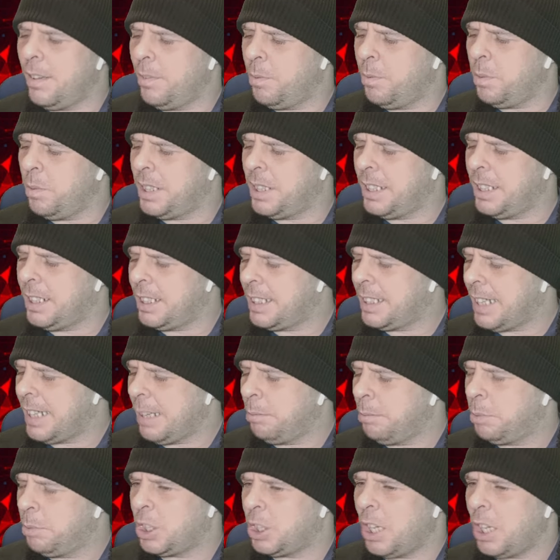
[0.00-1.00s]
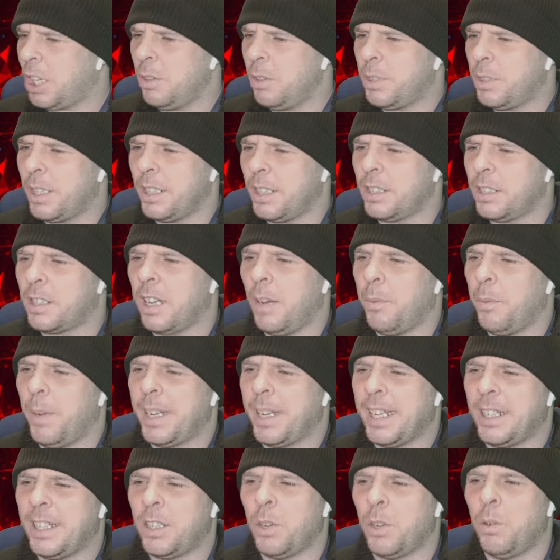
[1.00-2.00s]
was it the same show that's like where
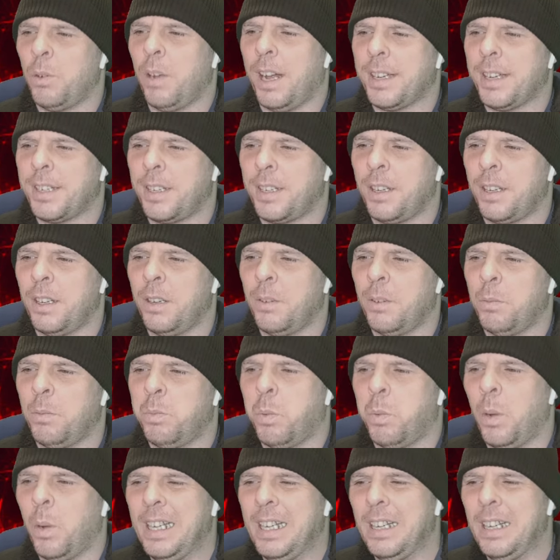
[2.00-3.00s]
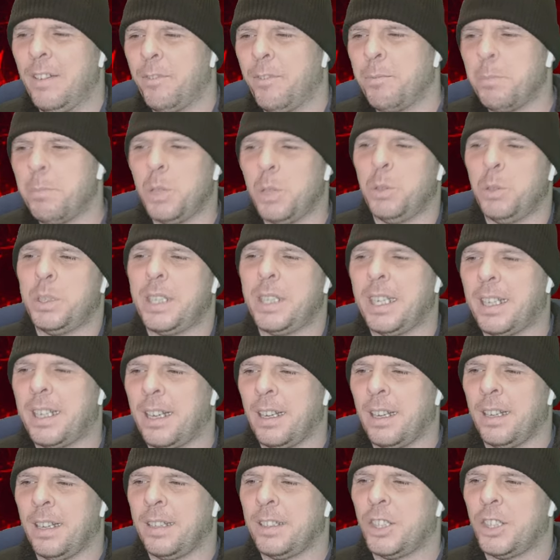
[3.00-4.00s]
they do like the Wheel of Music,
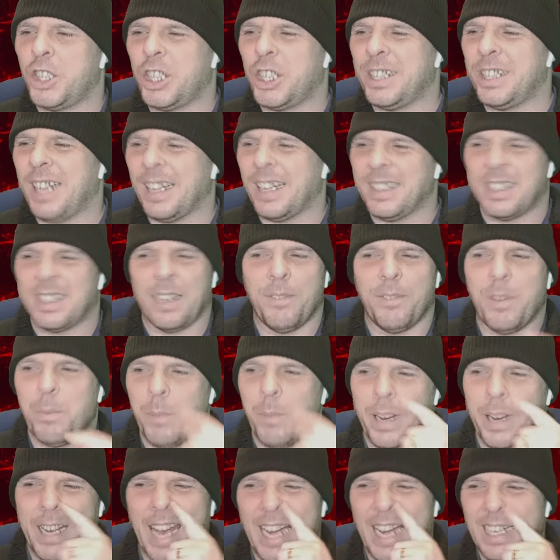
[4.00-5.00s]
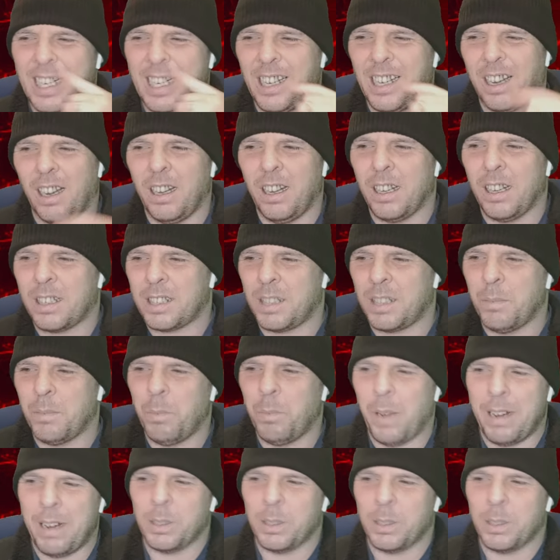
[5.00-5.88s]
and she done something with Kelly Clarkson where it was